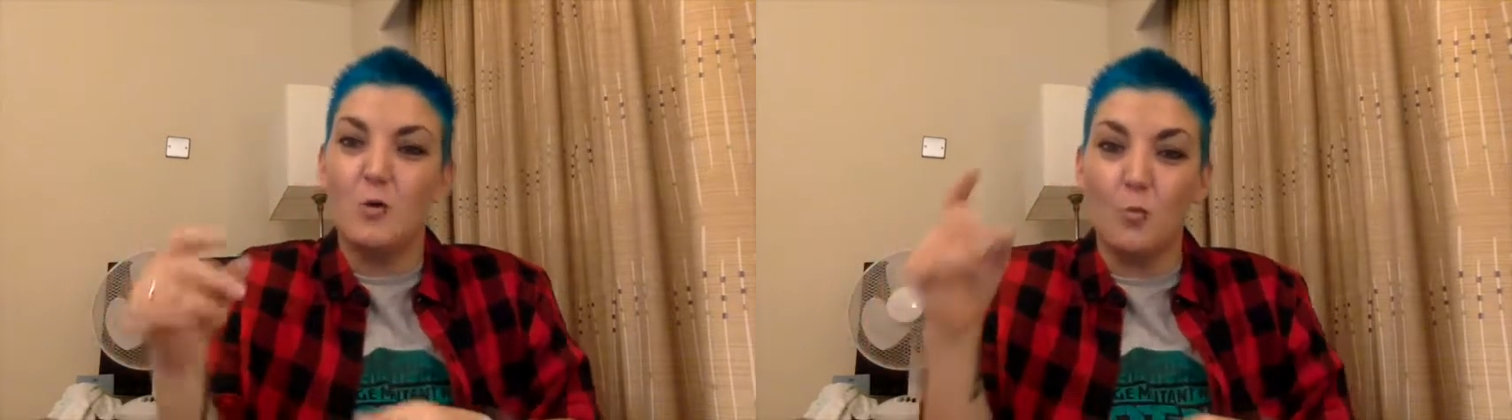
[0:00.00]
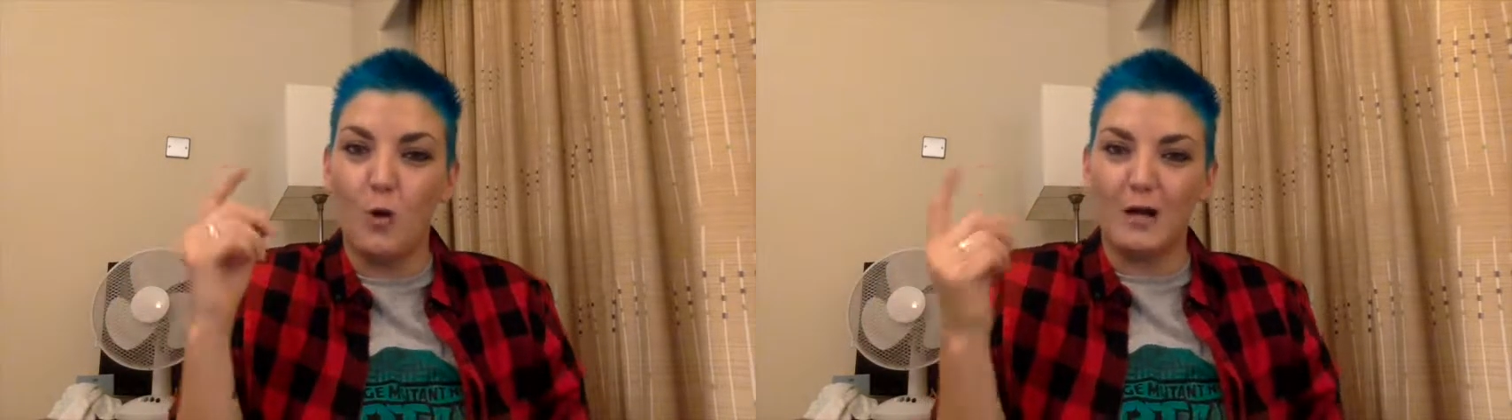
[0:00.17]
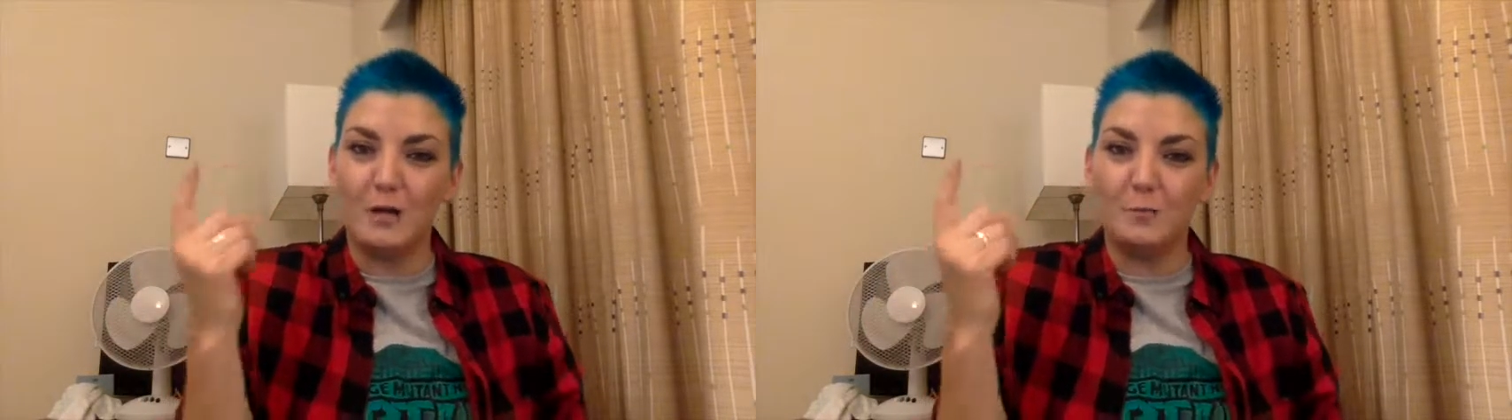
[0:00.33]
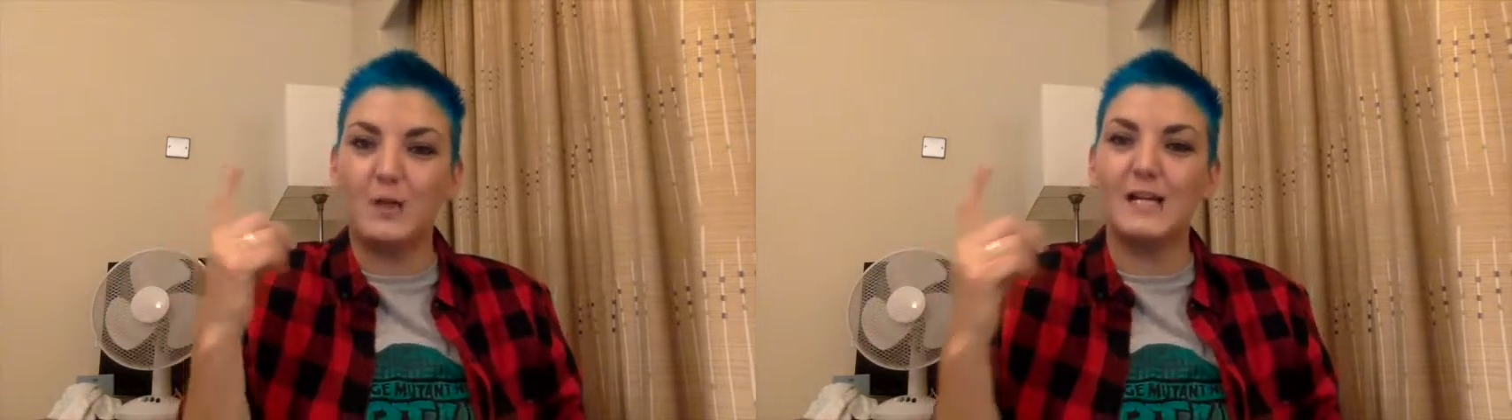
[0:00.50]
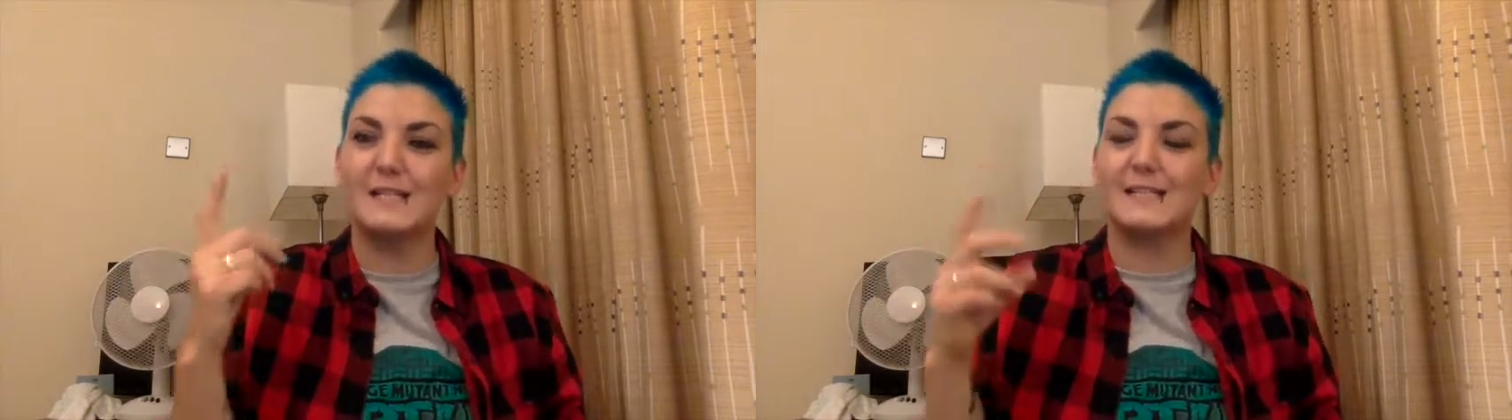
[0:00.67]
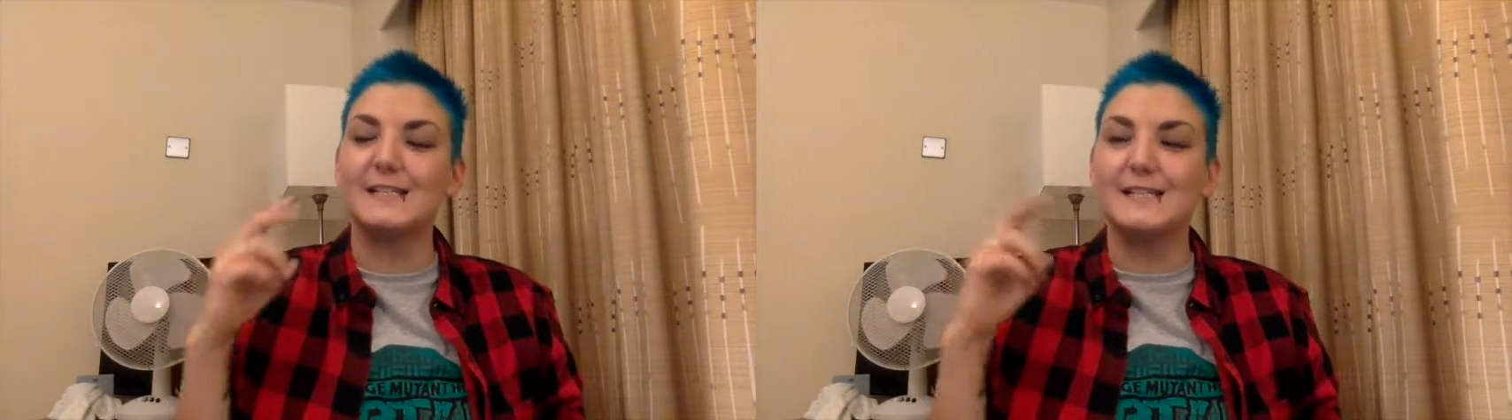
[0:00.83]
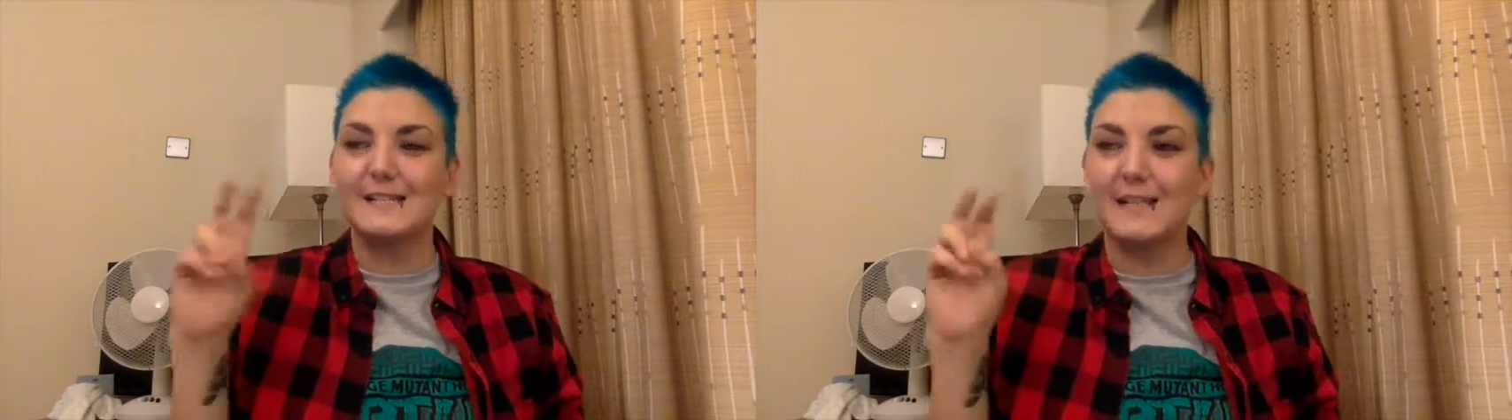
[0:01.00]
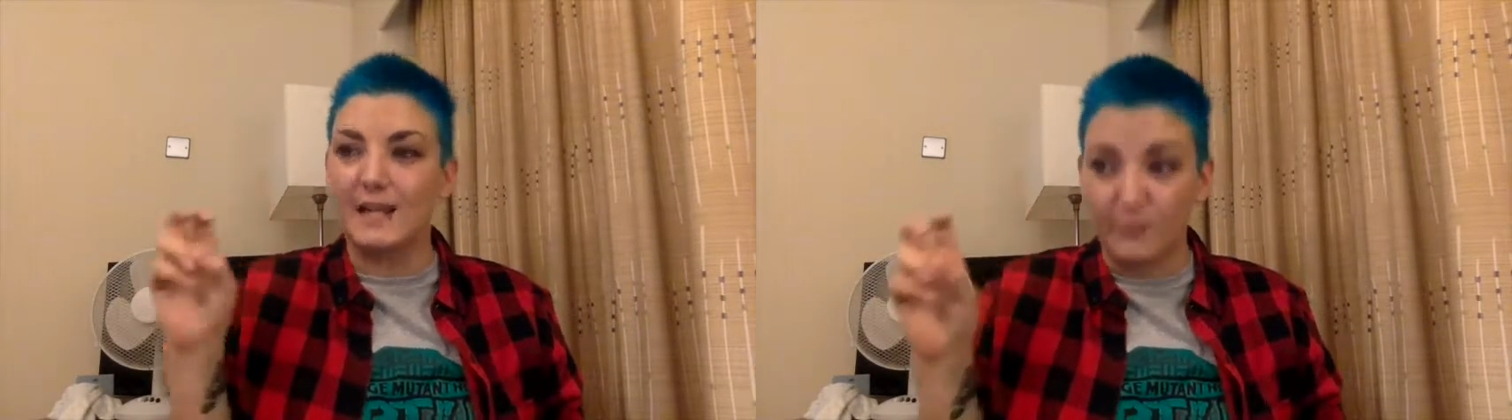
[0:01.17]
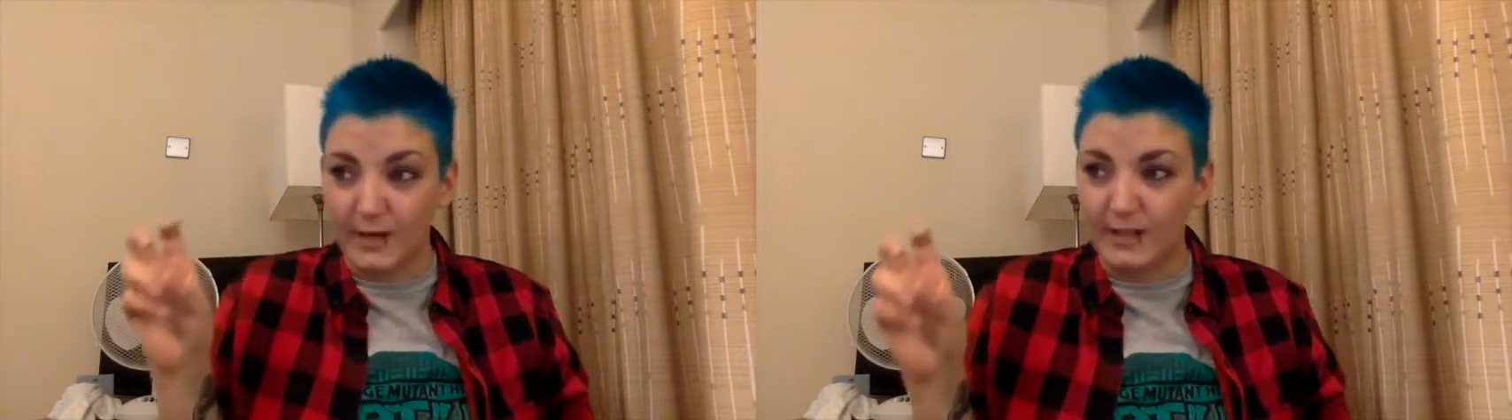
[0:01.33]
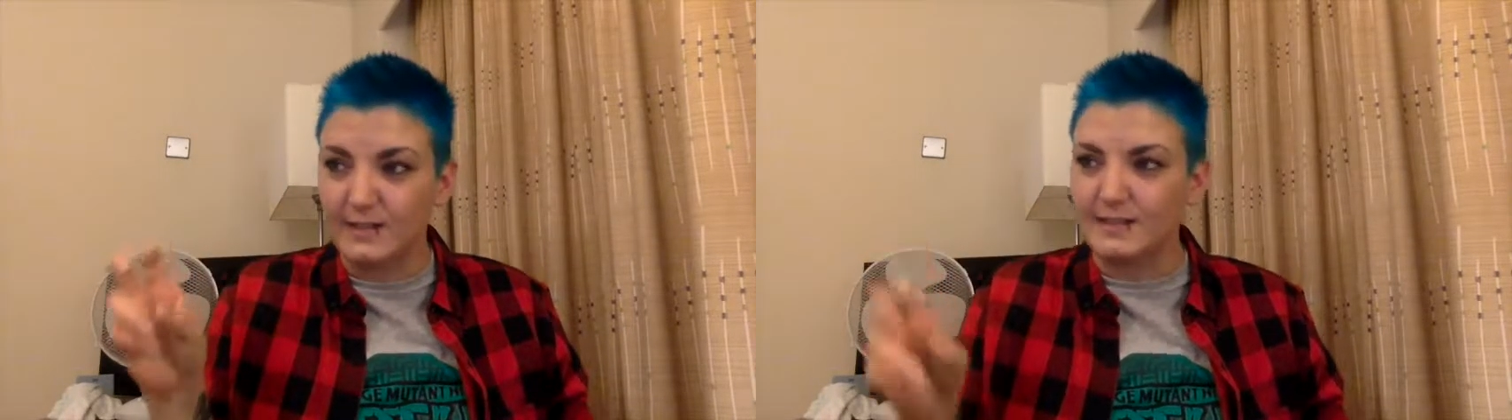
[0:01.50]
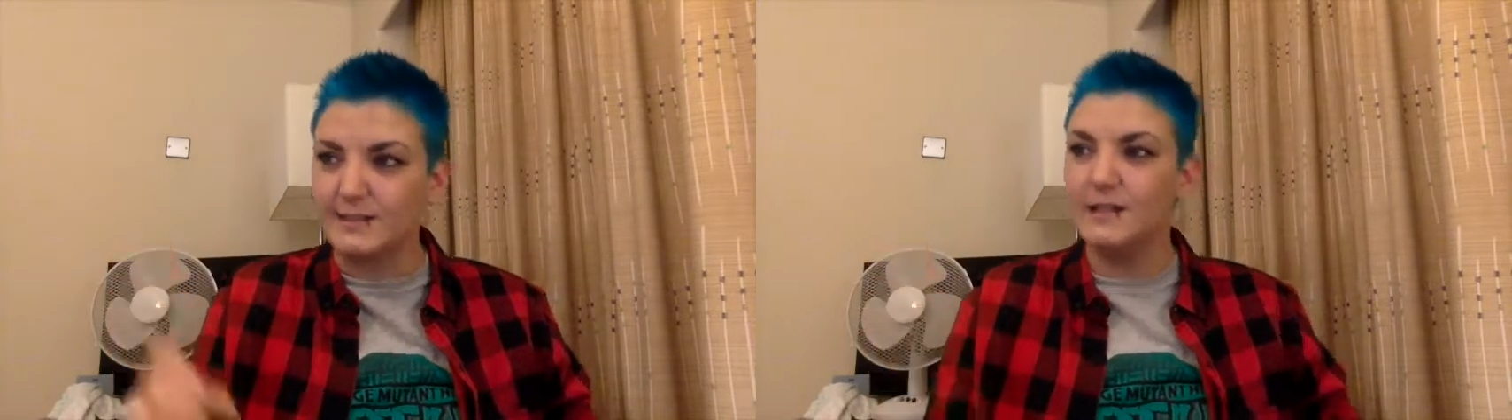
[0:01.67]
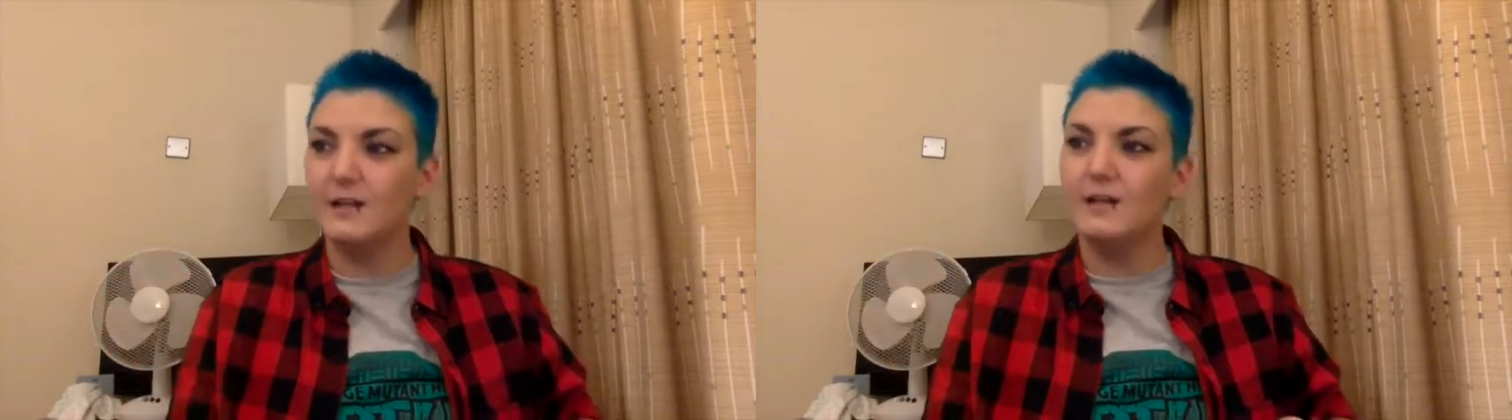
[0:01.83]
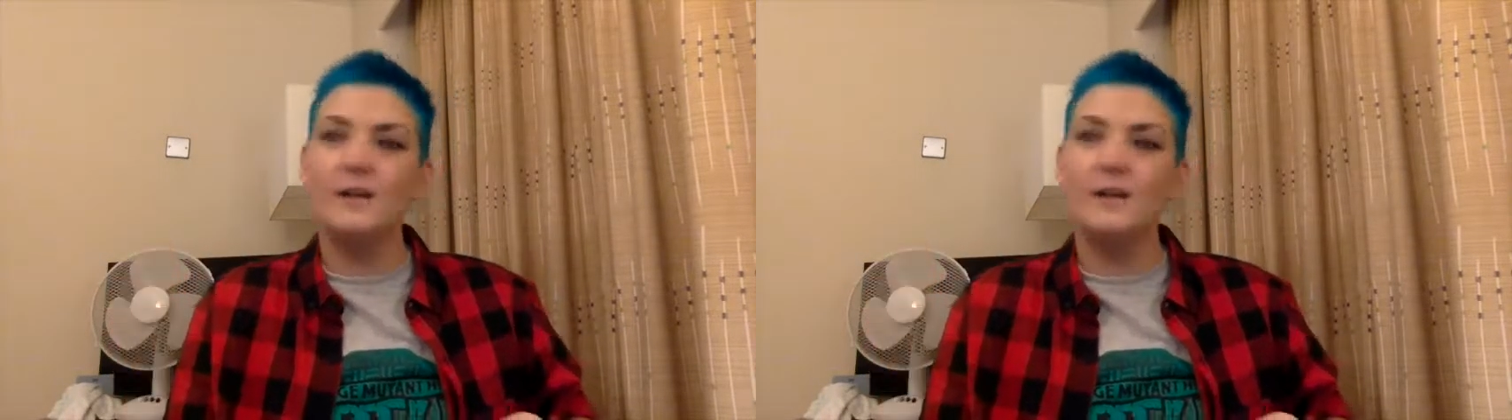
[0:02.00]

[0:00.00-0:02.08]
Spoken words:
One place and it's gay friendly.